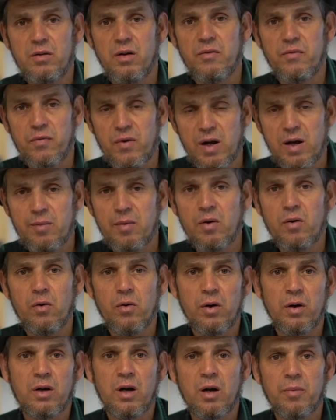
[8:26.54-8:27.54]
framer
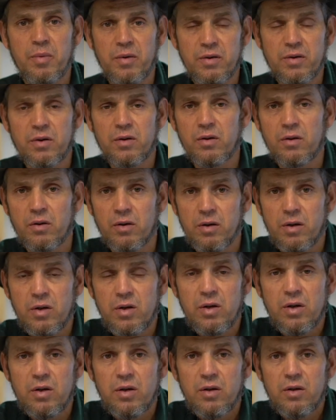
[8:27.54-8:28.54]
or a carpenter or
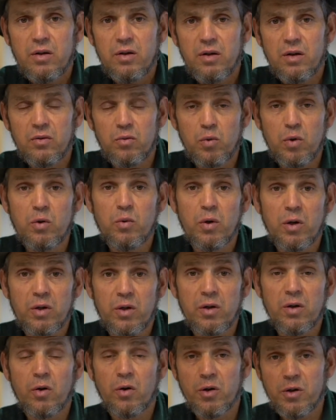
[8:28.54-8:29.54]
a
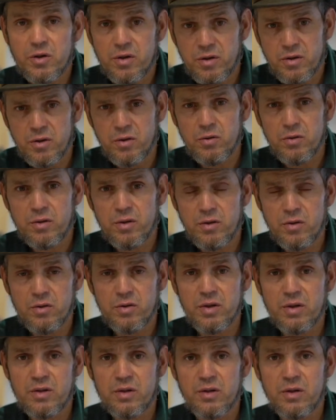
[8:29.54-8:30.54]
woodworker in order to do
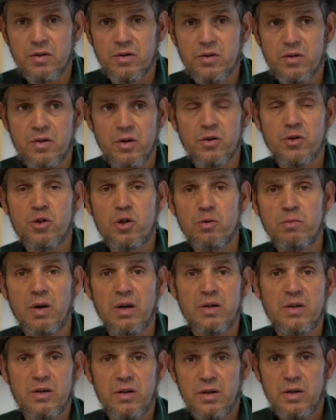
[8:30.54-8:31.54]
this. There's too
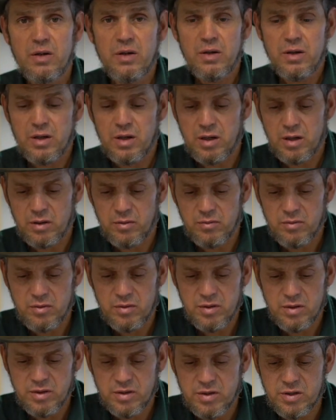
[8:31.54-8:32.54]
much
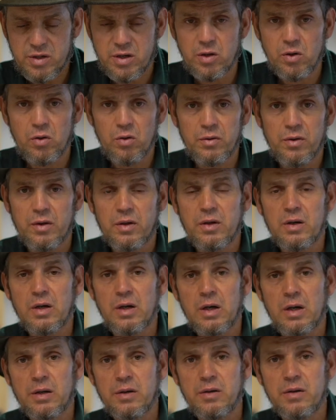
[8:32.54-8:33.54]
skilled
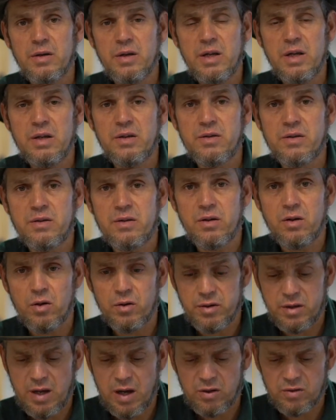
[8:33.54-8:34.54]
needs to go
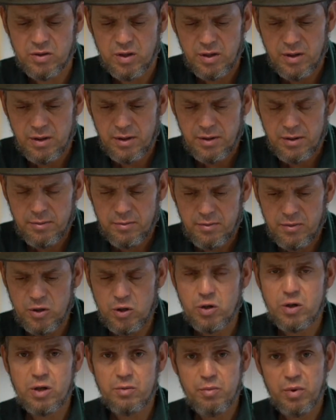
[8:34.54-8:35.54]
into the house.
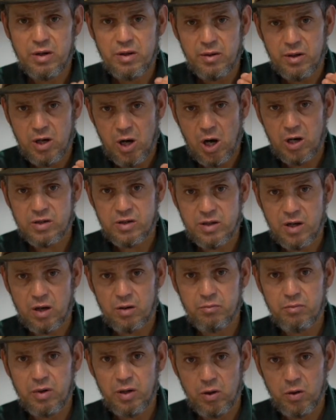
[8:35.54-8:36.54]
You could bring the cost
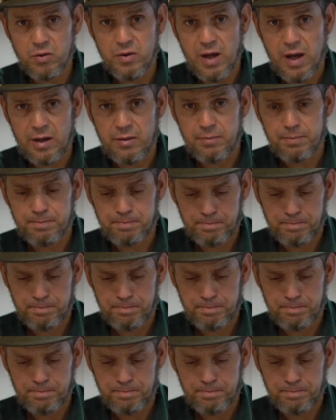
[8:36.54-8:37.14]
down below that.